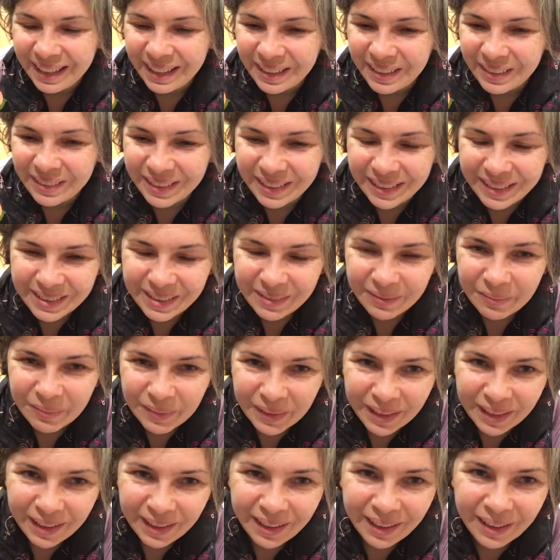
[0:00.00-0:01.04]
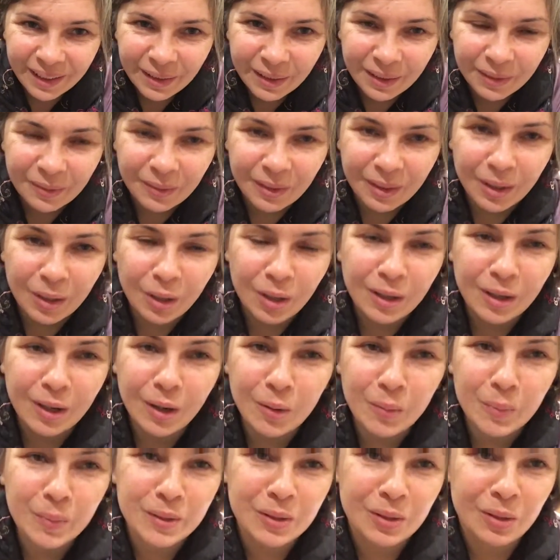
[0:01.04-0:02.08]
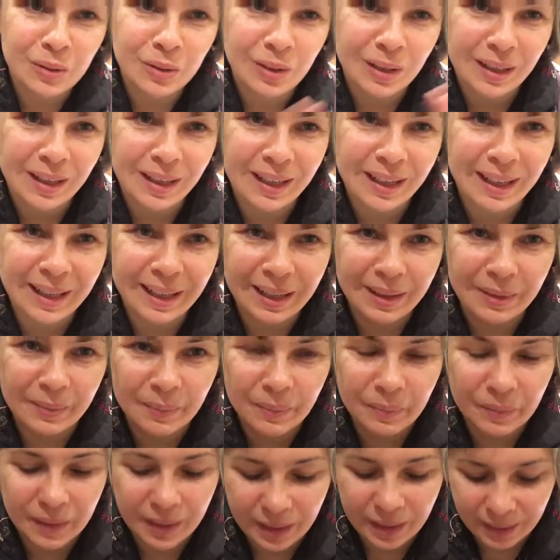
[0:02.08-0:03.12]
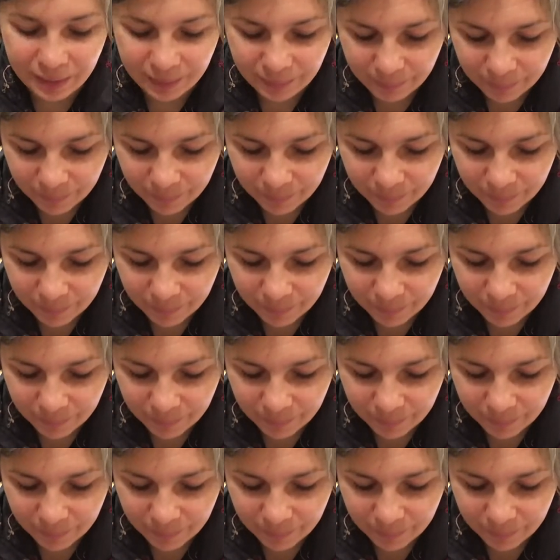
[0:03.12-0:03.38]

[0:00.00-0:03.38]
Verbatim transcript: All right. I, I, hope it's gonna clear uh,